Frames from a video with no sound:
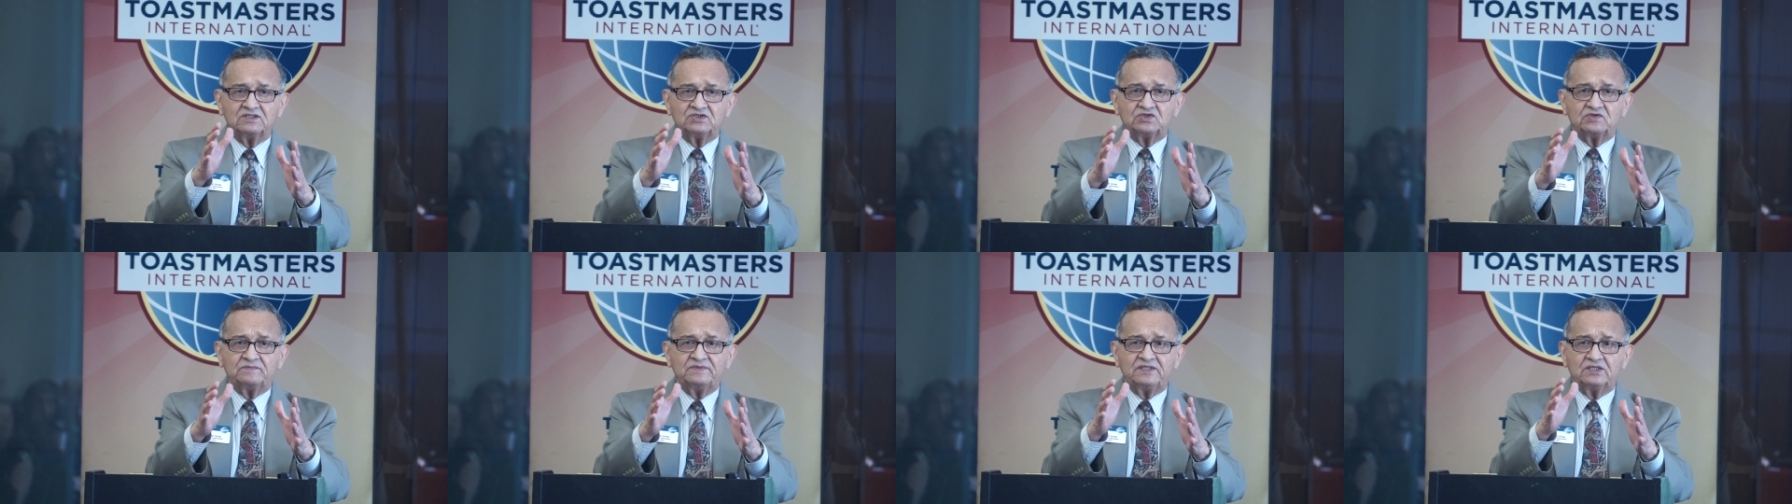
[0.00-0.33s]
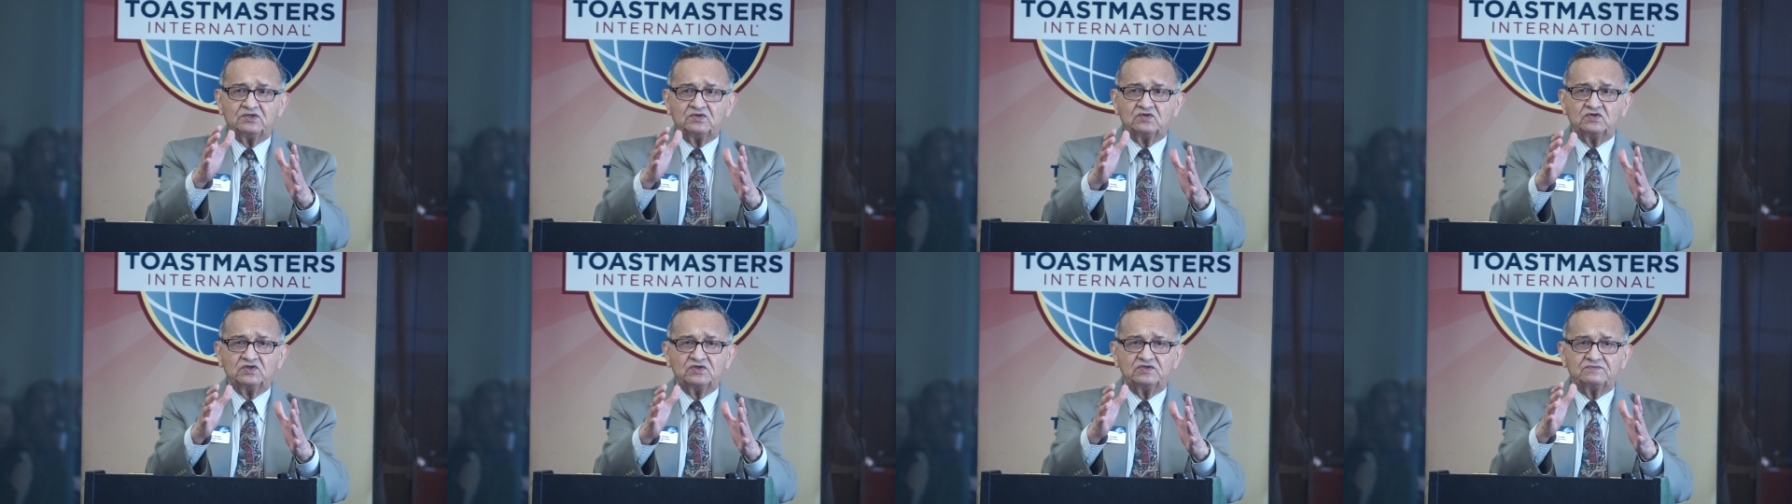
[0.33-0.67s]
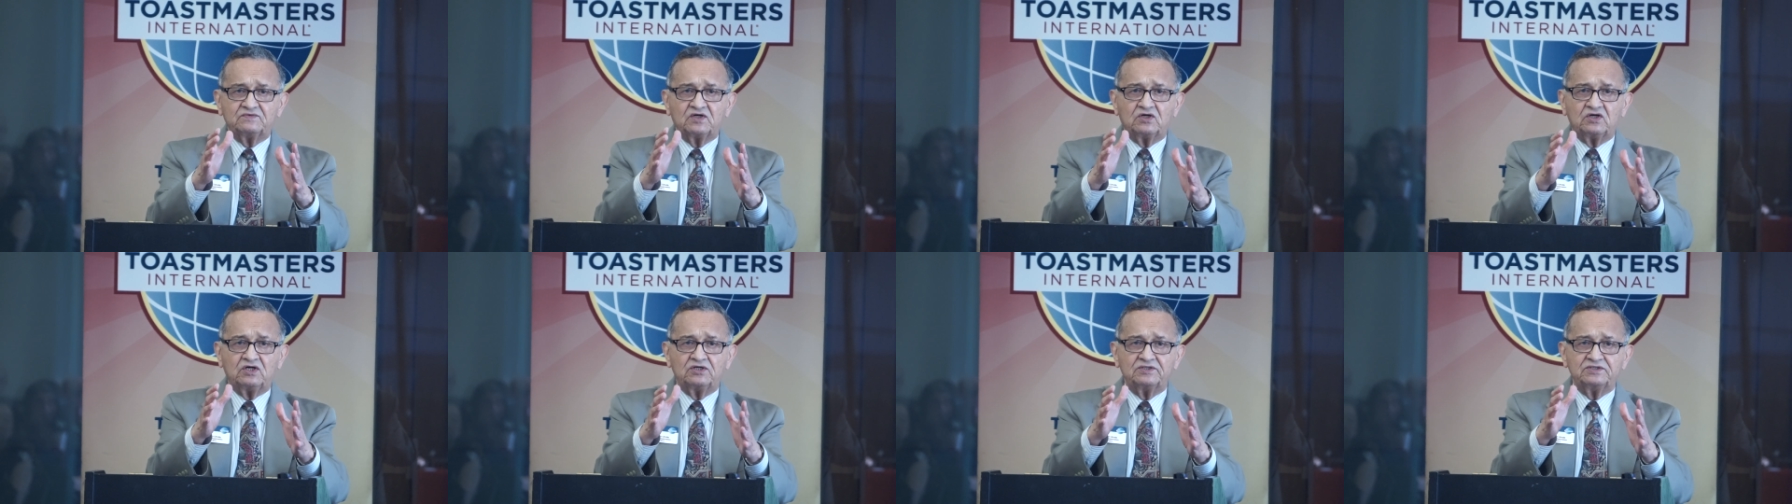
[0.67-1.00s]
to be
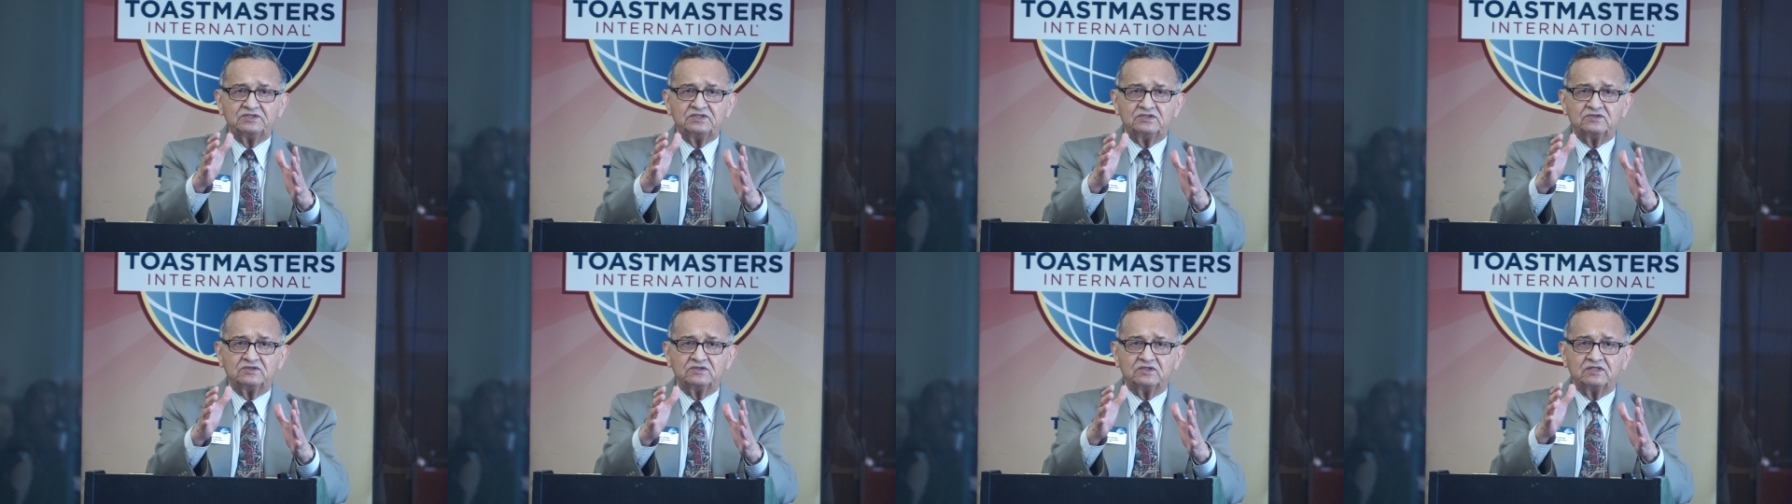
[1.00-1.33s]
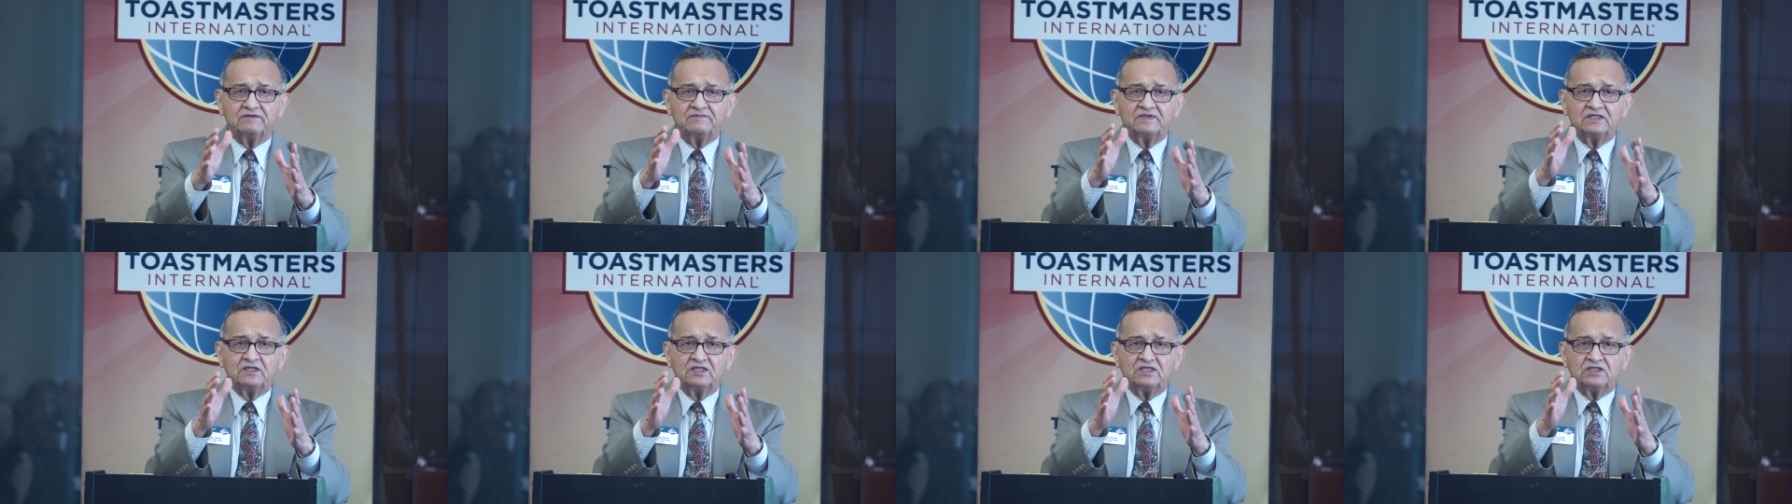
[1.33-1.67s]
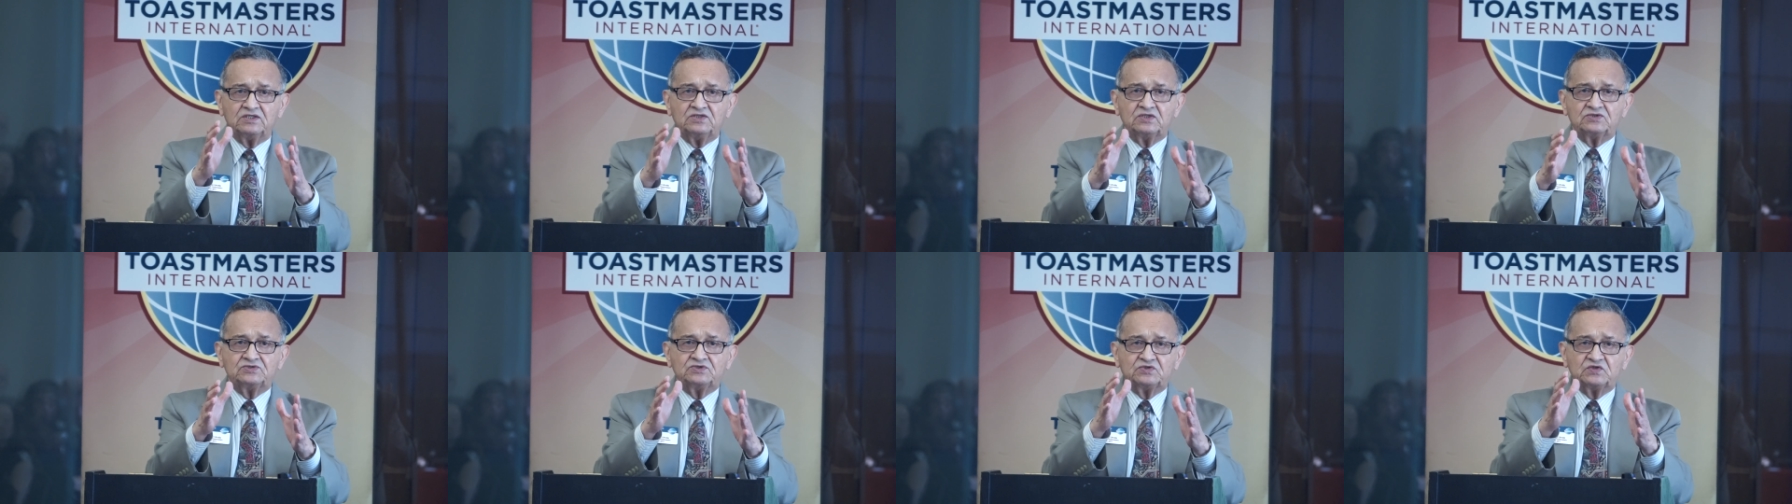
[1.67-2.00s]
good on your
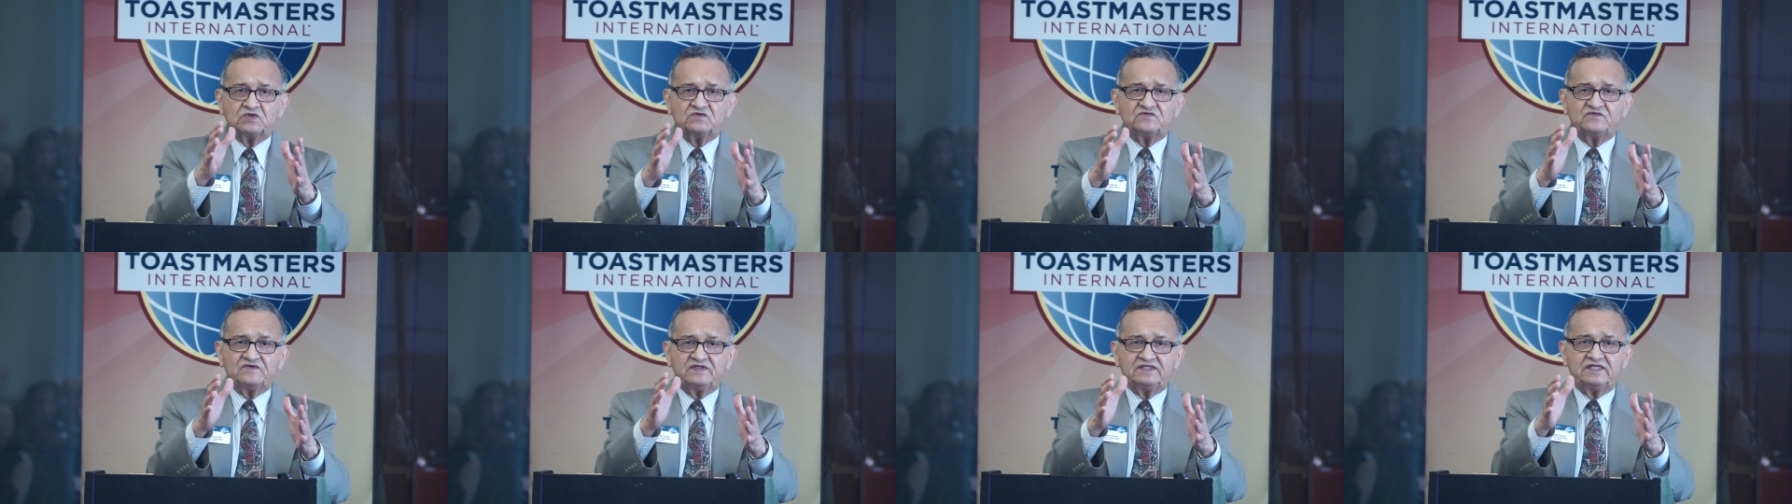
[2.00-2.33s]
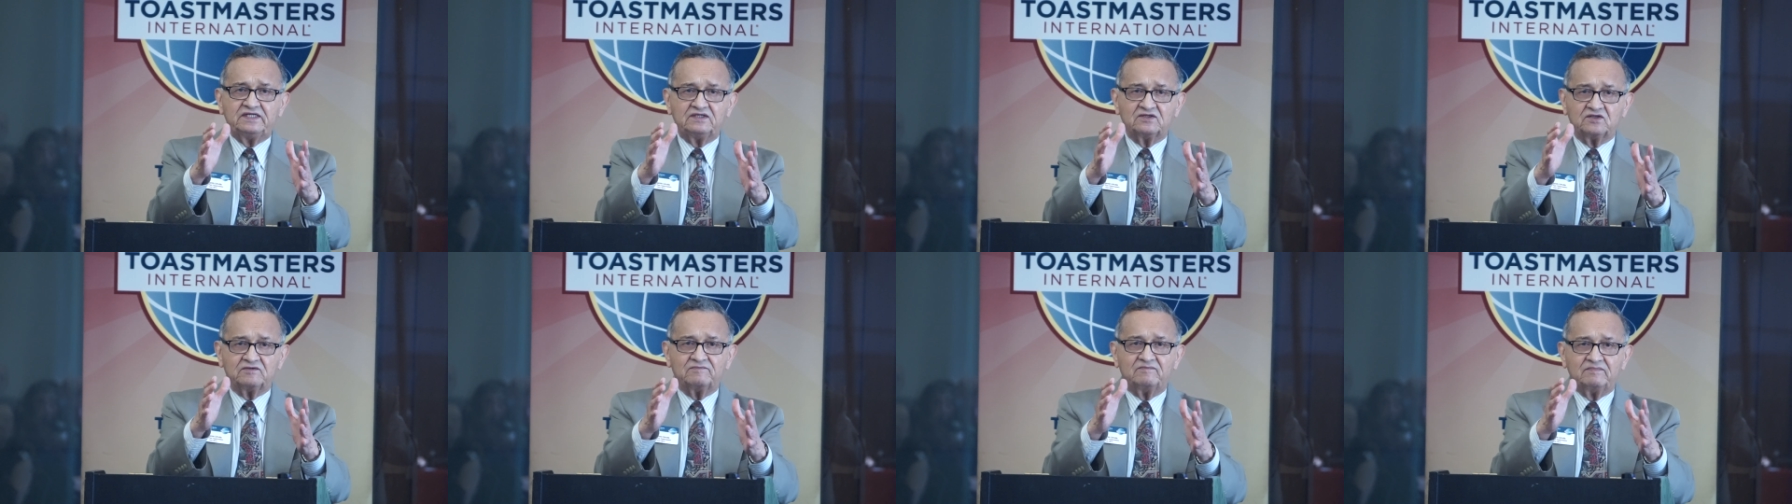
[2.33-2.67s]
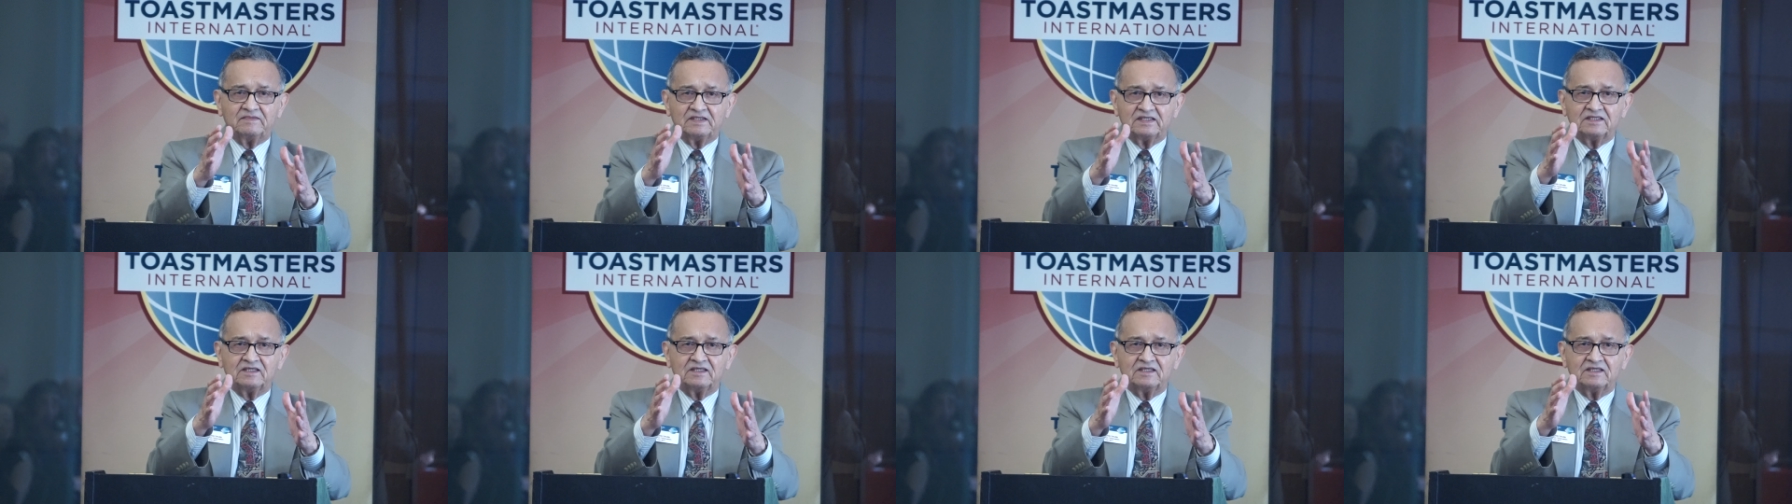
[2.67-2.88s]
YouTube video,